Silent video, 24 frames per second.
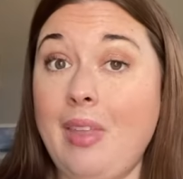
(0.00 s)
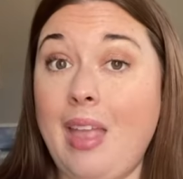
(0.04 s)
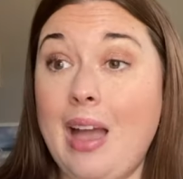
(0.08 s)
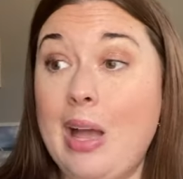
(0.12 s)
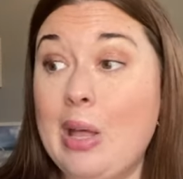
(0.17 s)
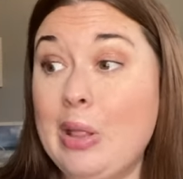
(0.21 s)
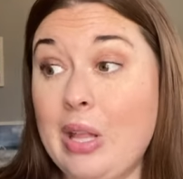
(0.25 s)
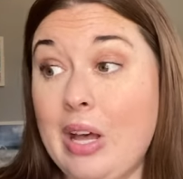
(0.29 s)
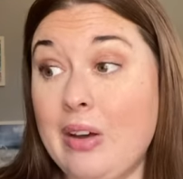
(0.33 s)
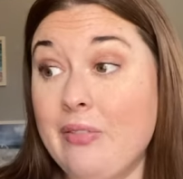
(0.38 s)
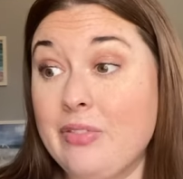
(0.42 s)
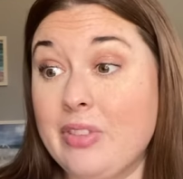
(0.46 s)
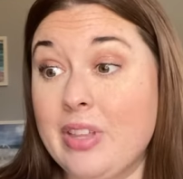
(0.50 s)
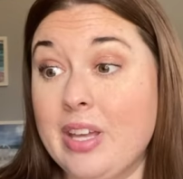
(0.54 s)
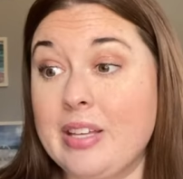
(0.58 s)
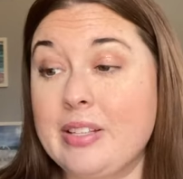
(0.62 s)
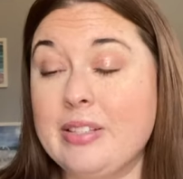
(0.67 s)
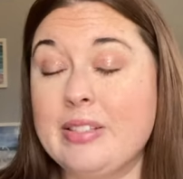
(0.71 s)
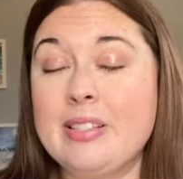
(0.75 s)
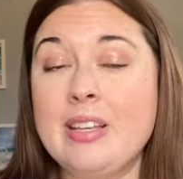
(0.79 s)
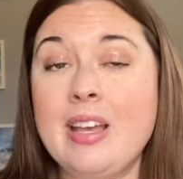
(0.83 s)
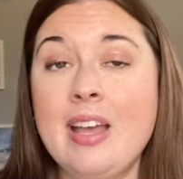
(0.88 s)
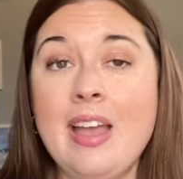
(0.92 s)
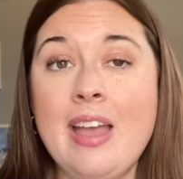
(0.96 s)
I love
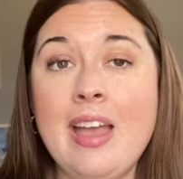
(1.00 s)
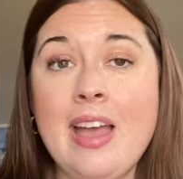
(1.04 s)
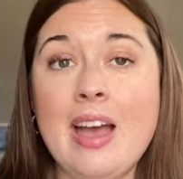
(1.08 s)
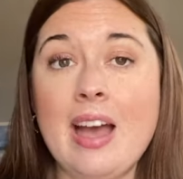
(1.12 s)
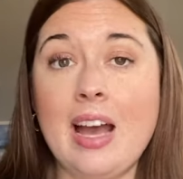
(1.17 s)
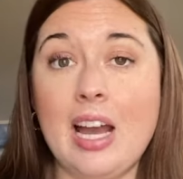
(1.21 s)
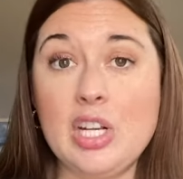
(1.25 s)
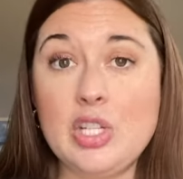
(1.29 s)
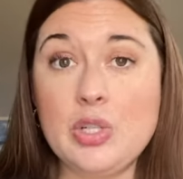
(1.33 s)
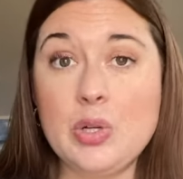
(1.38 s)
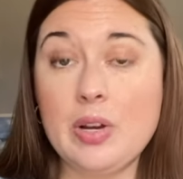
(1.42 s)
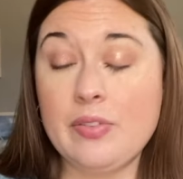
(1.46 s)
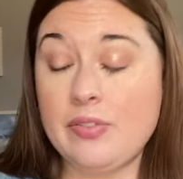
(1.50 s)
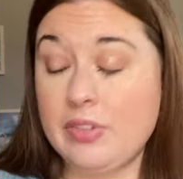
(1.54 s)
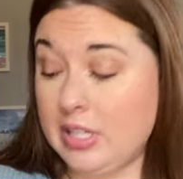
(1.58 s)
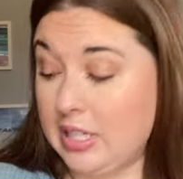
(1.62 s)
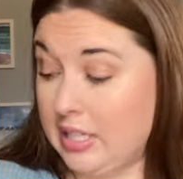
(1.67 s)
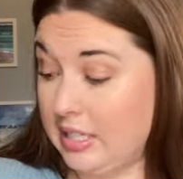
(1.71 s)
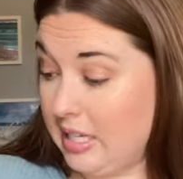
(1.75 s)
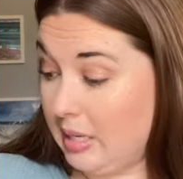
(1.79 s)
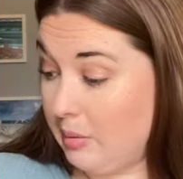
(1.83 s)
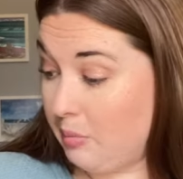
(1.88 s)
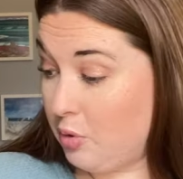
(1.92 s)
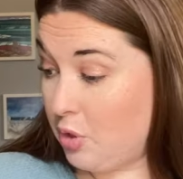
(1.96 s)
this. I do have a
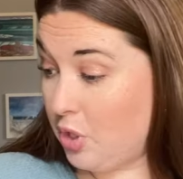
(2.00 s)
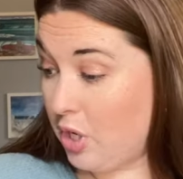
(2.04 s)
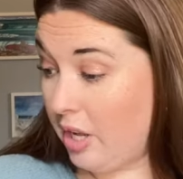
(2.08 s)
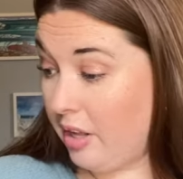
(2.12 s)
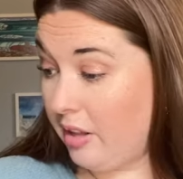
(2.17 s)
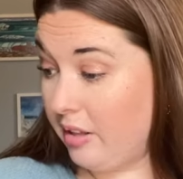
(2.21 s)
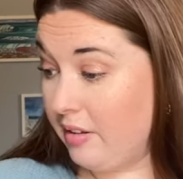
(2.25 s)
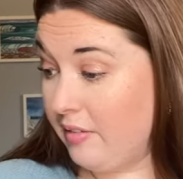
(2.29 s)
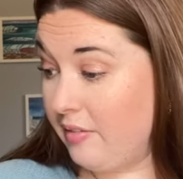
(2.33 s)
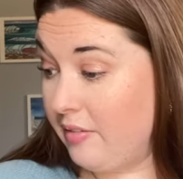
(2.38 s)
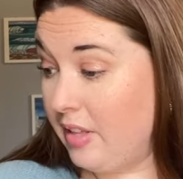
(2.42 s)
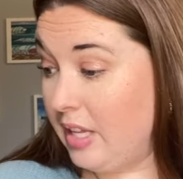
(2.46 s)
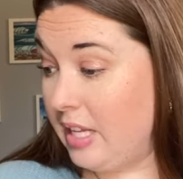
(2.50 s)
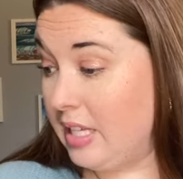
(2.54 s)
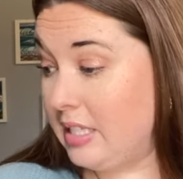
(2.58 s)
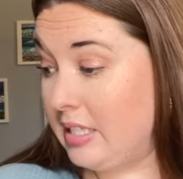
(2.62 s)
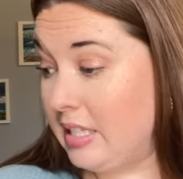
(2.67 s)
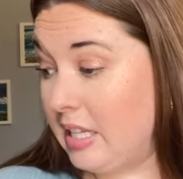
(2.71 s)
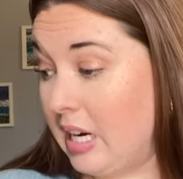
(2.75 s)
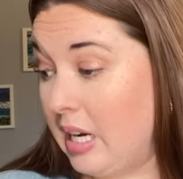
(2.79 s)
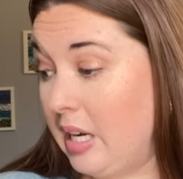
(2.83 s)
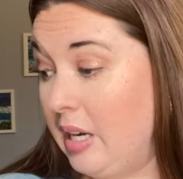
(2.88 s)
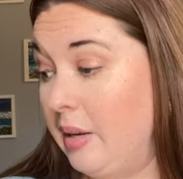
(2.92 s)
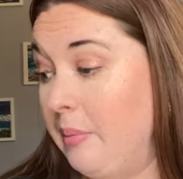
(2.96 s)
clamshell of this
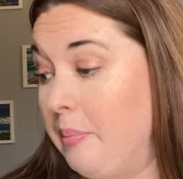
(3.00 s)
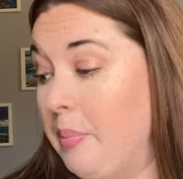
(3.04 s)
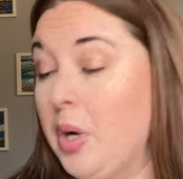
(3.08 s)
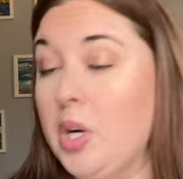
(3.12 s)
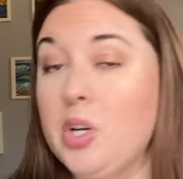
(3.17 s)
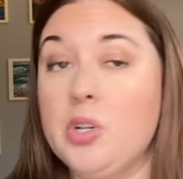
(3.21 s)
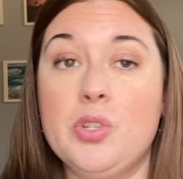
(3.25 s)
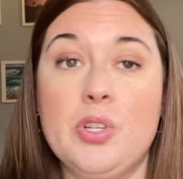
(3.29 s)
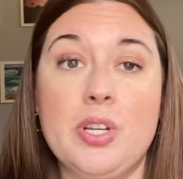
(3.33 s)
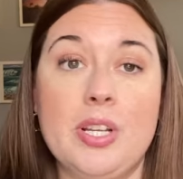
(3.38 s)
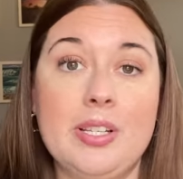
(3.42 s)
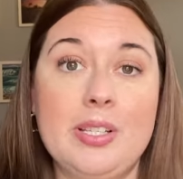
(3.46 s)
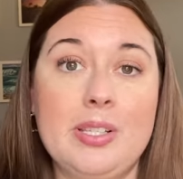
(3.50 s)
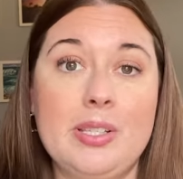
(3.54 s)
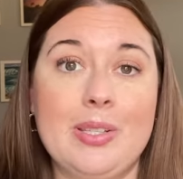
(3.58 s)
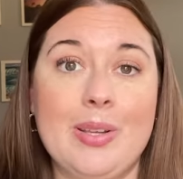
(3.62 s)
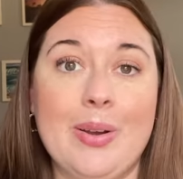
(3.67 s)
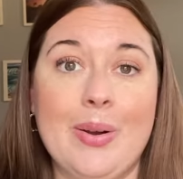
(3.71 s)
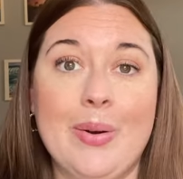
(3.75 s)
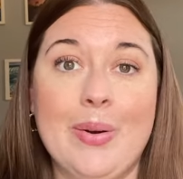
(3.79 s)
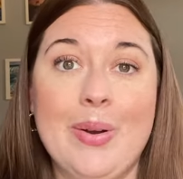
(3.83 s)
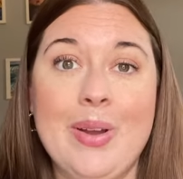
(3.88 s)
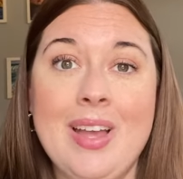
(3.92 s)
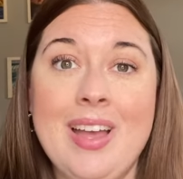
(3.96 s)
that I purchased,
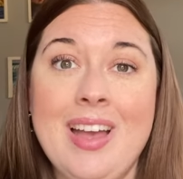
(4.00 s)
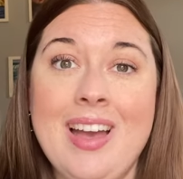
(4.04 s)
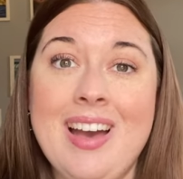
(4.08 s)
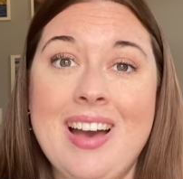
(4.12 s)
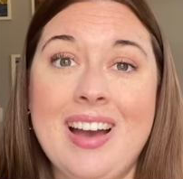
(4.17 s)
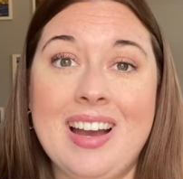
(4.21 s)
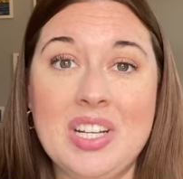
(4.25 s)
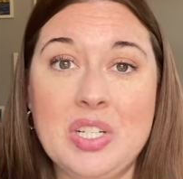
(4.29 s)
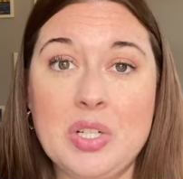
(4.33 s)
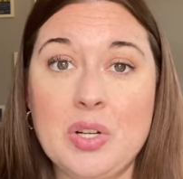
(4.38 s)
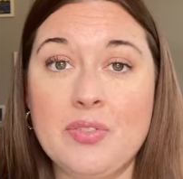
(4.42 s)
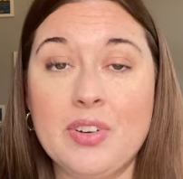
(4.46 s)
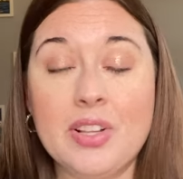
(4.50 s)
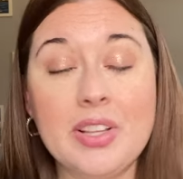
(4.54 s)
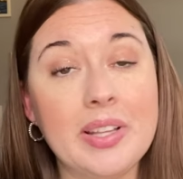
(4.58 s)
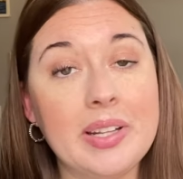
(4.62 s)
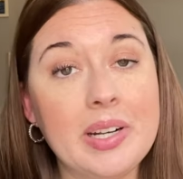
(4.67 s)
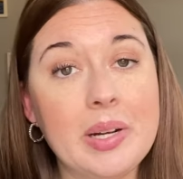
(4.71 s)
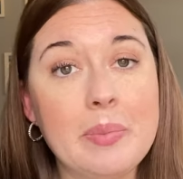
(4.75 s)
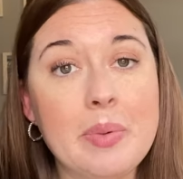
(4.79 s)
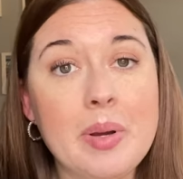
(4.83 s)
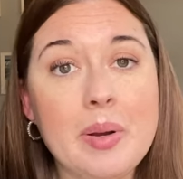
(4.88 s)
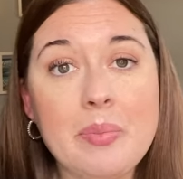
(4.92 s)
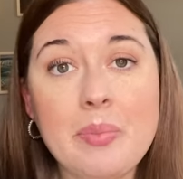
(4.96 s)
so I do have a
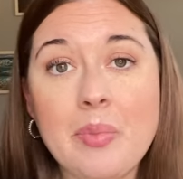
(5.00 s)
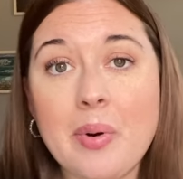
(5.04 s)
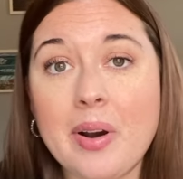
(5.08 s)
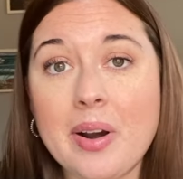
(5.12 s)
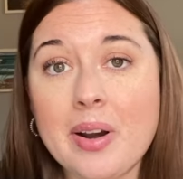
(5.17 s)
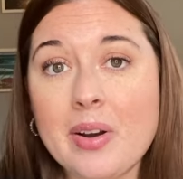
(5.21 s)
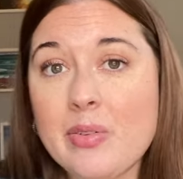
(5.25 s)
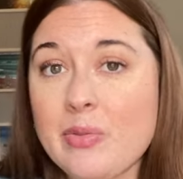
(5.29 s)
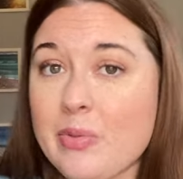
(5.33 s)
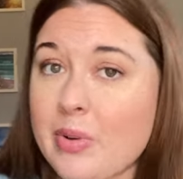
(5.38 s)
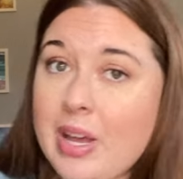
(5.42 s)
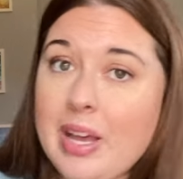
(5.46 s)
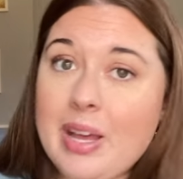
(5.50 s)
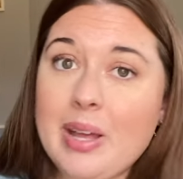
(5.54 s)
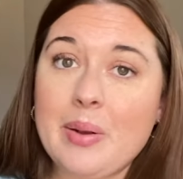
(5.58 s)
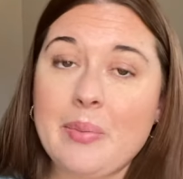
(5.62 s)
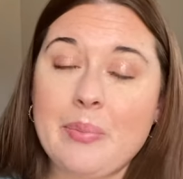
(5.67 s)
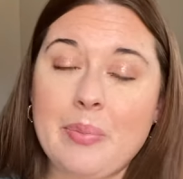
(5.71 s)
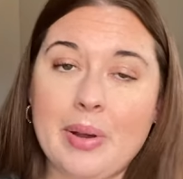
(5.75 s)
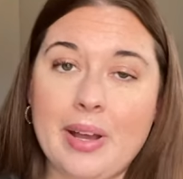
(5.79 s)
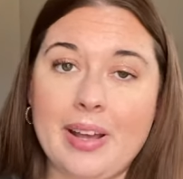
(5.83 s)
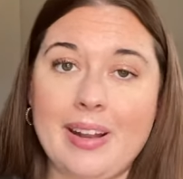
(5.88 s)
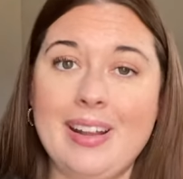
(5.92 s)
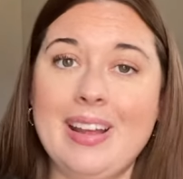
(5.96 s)
little bit more of it,
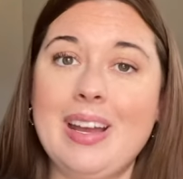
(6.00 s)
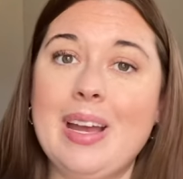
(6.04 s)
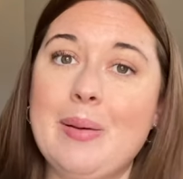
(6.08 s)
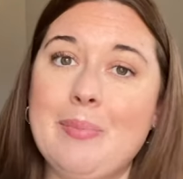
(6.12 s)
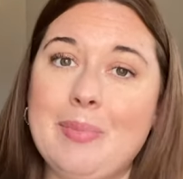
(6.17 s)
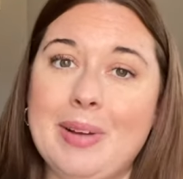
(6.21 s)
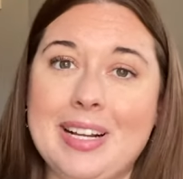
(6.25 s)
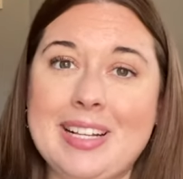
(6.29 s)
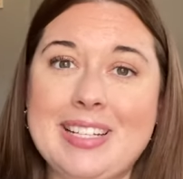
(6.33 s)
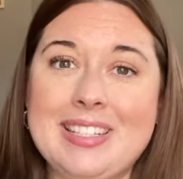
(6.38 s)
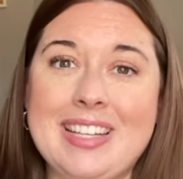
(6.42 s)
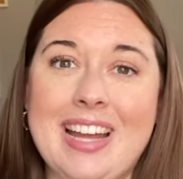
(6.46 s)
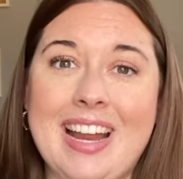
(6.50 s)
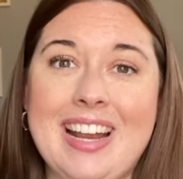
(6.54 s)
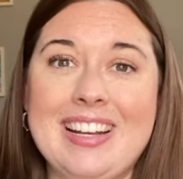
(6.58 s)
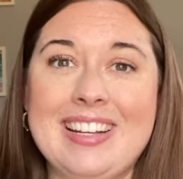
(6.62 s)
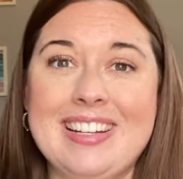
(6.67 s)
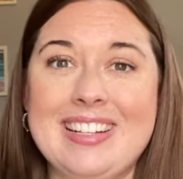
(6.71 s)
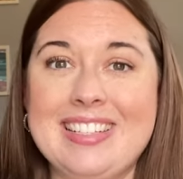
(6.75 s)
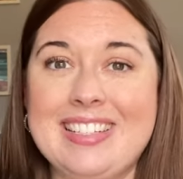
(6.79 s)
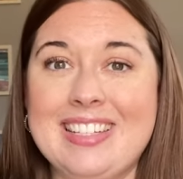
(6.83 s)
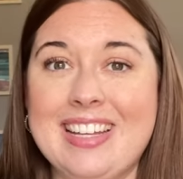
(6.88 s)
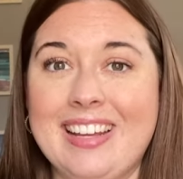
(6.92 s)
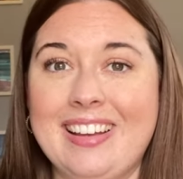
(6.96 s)
but I'm
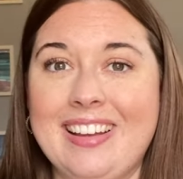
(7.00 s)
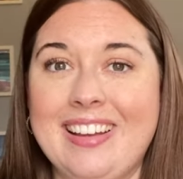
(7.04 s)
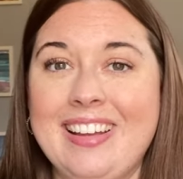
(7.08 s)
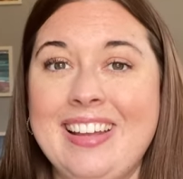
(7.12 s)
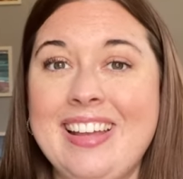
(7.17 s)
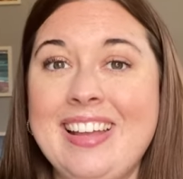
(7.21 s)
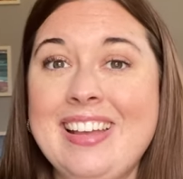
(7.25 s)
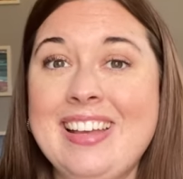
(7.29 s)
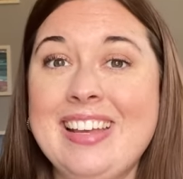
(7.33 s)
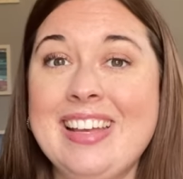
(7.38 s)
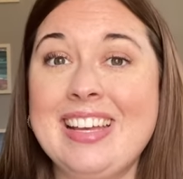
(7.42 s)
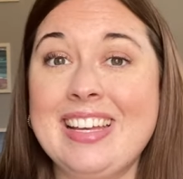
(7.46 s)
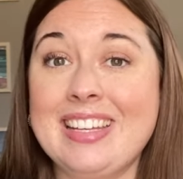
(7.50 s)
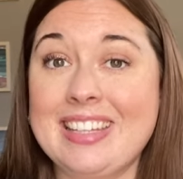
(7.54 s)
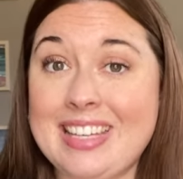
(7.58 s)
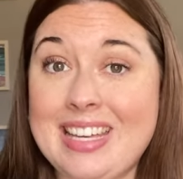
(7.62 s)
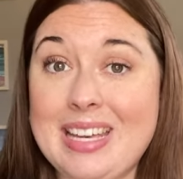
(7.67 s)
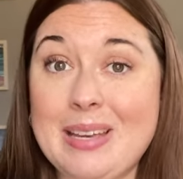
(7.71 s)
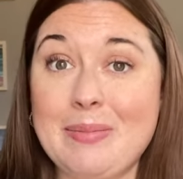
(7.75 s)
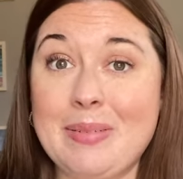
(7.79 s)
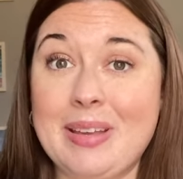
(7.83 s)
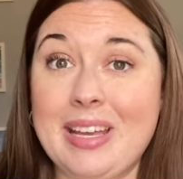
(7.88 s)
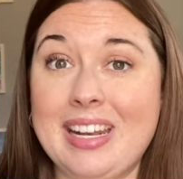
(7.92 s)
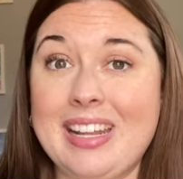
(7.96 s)
excited to
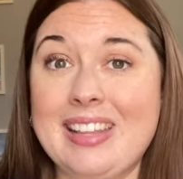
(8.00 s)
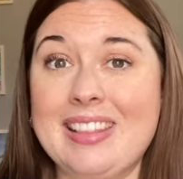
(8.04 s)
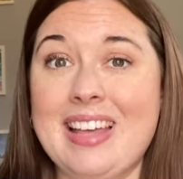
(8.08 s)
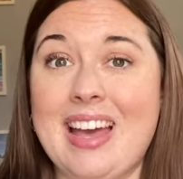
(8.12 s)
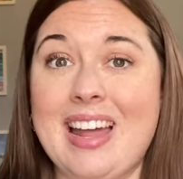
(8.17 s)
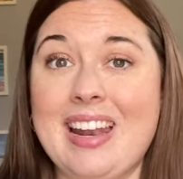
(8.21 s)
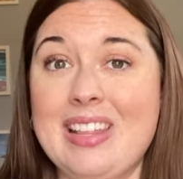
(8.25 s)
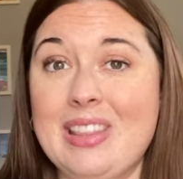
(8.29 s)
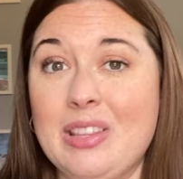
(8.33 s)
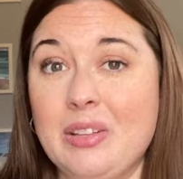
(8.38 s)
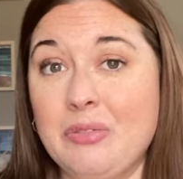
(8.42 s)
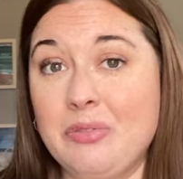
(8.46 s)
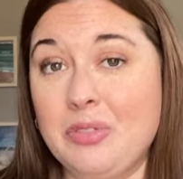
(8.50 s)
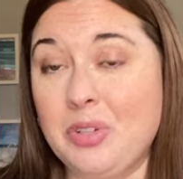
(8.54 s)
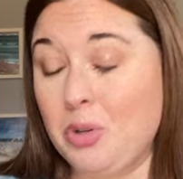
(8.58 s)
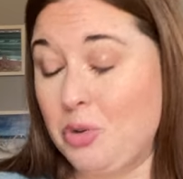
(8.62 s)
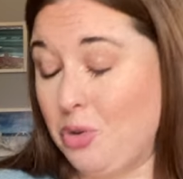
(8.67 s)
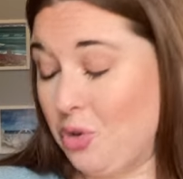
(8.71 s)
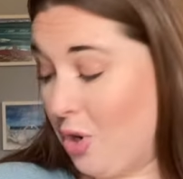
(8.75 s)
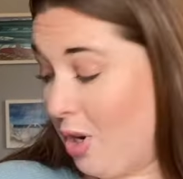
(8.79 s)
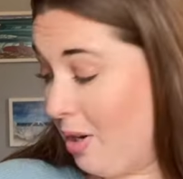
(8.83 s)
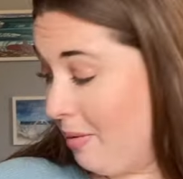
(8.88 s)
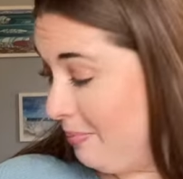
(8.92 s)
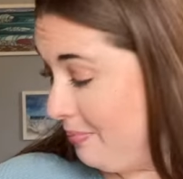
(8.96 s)
keep getting that in the
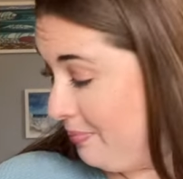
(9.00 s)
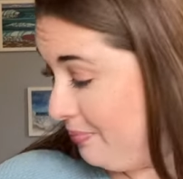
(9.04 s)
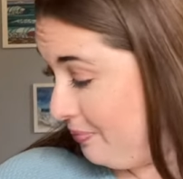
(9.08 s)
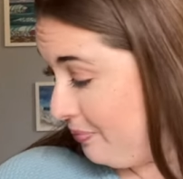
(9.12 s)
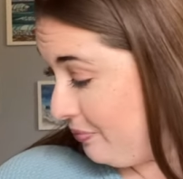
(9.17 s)
future.